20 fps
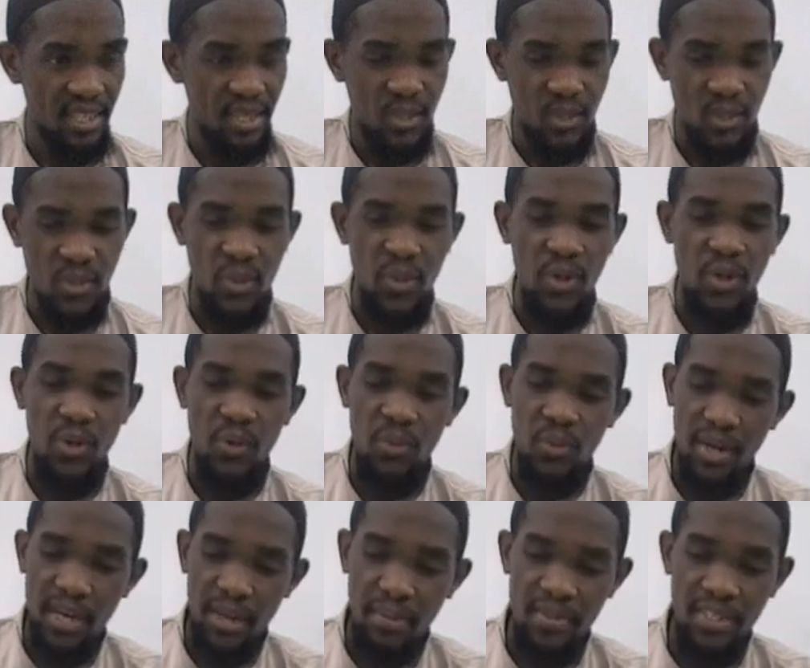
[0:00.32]
So
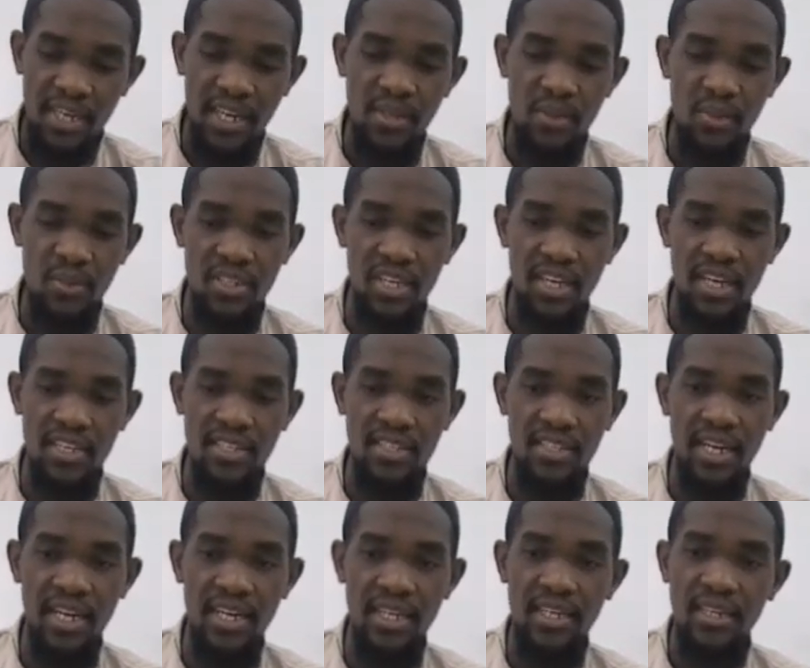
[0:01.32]
what I'm trying to say is
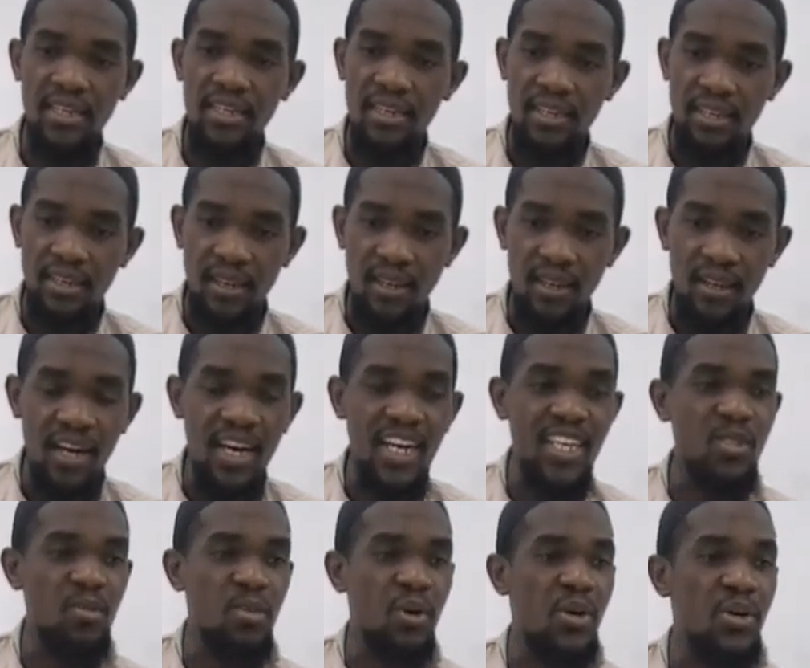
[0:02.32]
like Allah
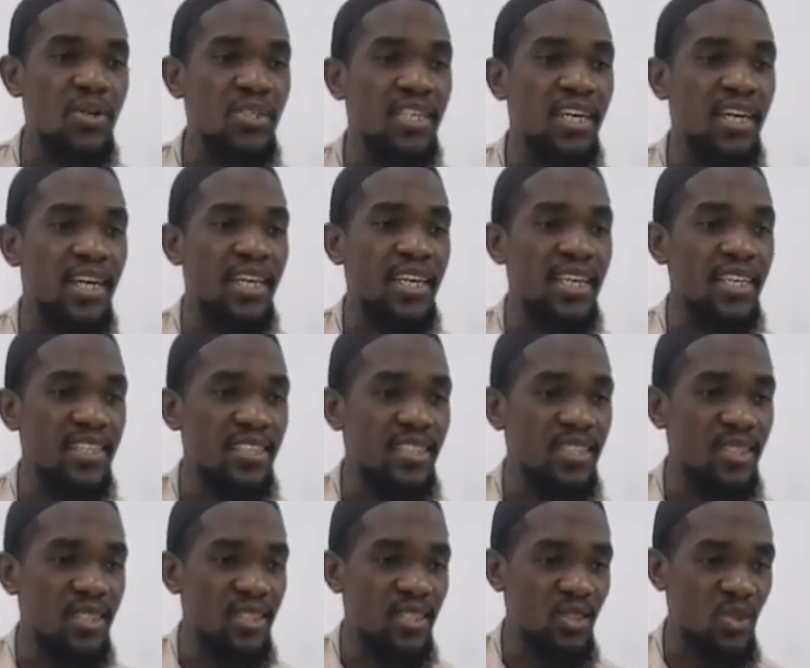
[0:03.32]
subhanahu wa ta'ala he is
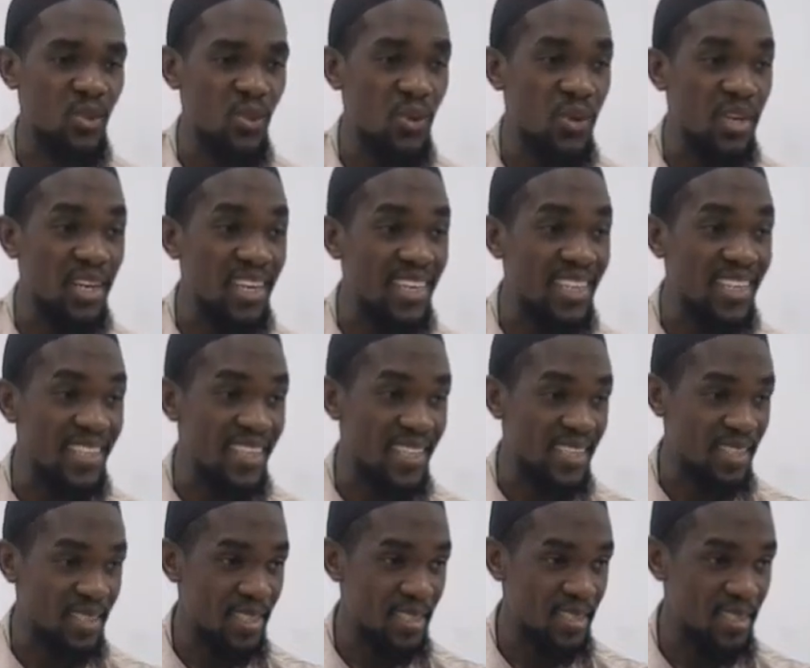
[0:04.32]
so
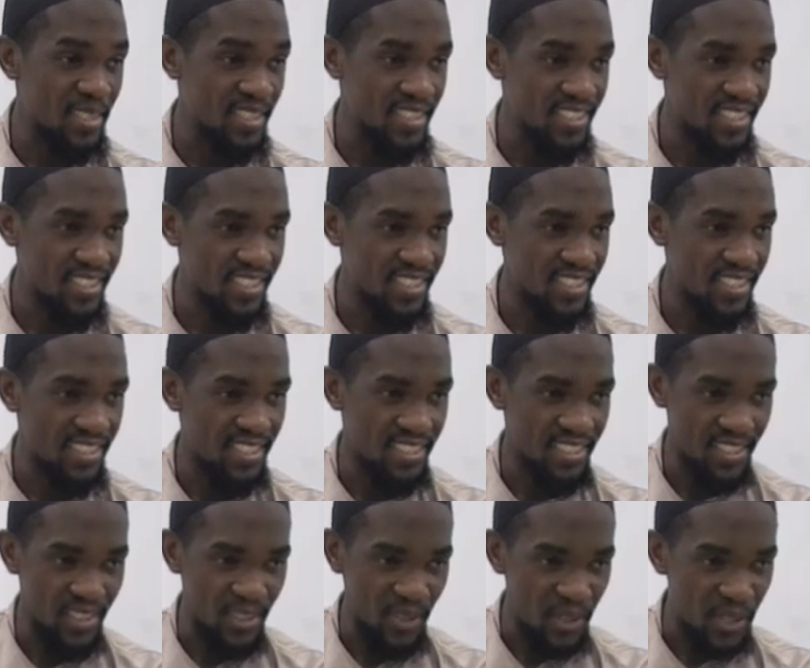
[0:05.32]
lenient
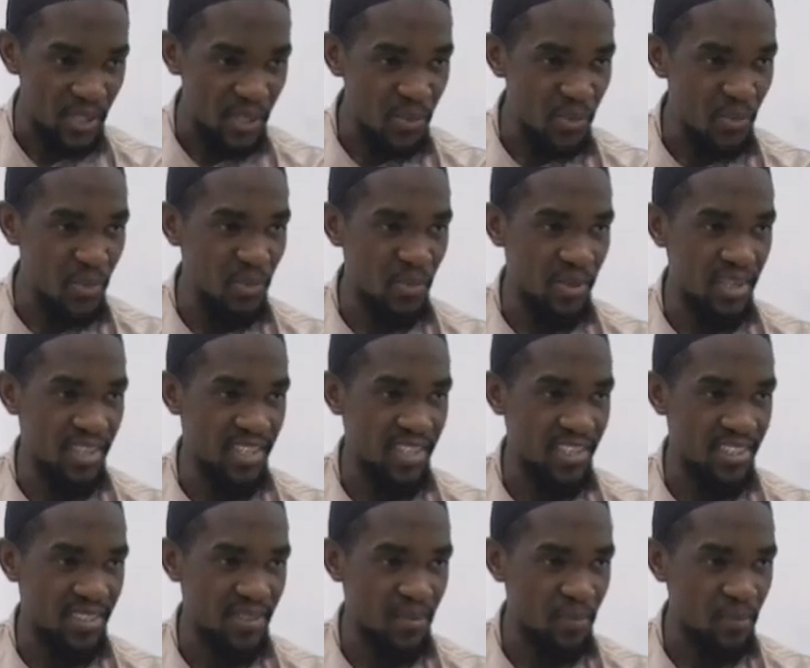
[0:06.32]
on the woman
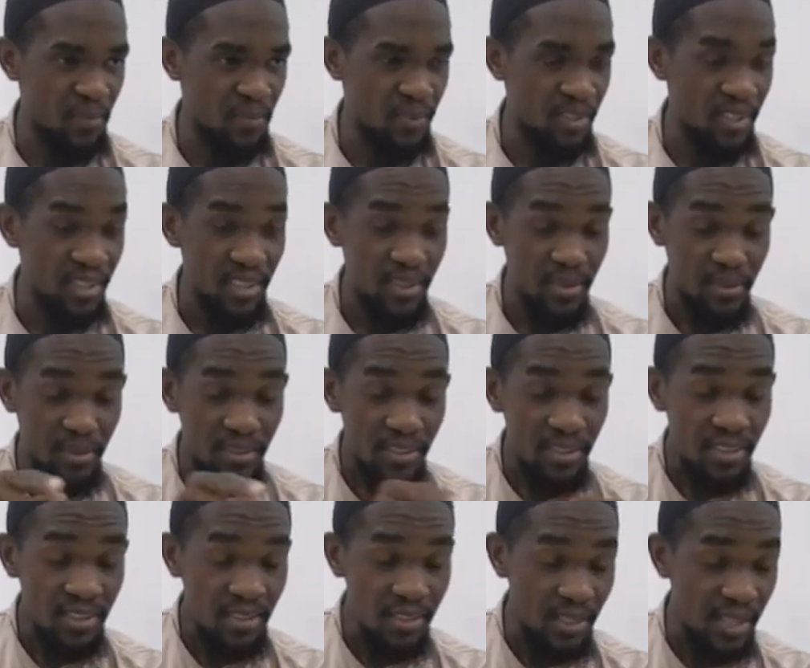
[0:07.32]

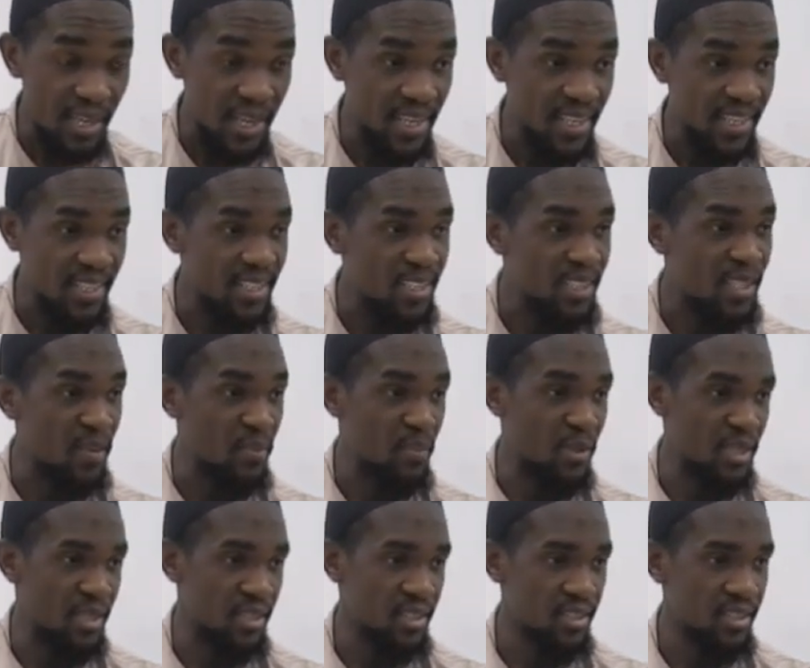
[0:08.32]
than the
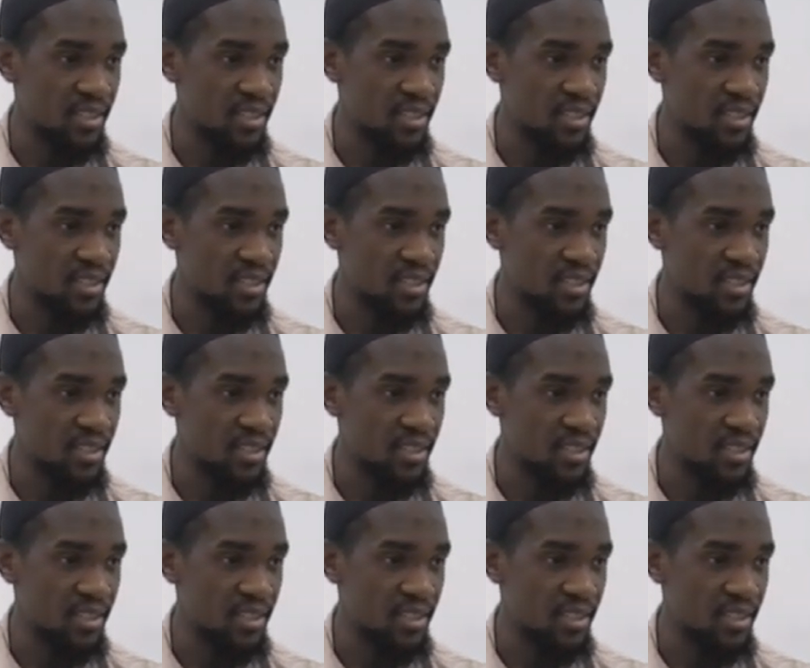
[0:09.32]
male.